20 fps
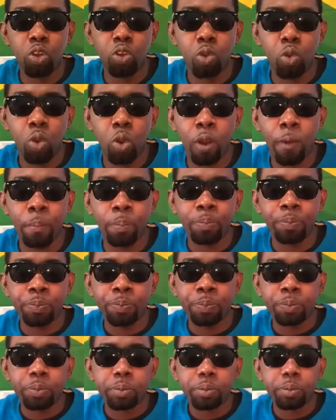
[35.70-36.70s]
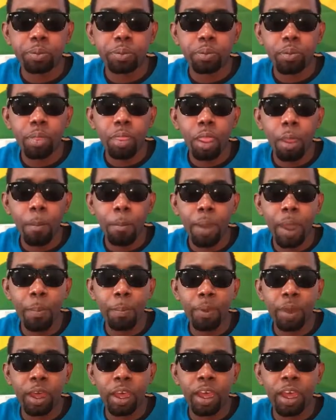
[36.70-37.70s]
don't know,
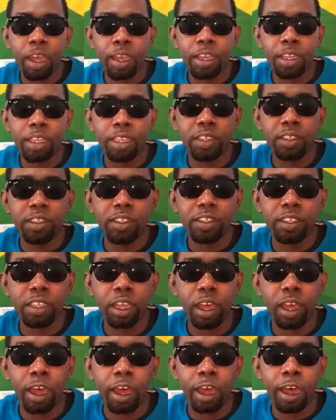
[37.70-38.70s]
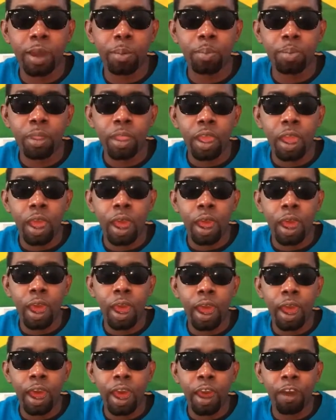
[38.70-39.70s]
Popcaan is um, a,
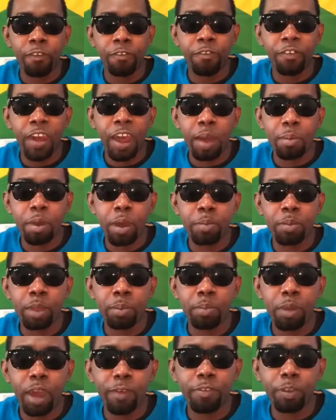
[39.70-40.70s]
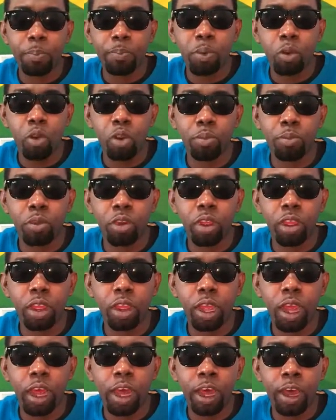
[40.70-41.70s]
a, a, former member of the Portmore
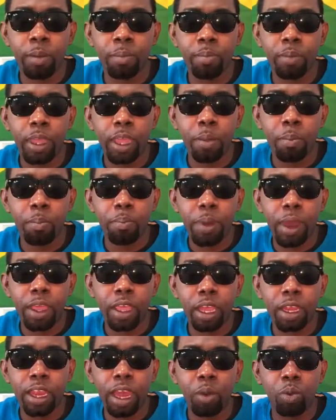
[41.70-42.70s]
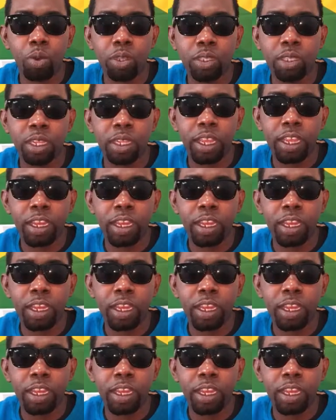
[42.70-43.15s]
um, Empire that was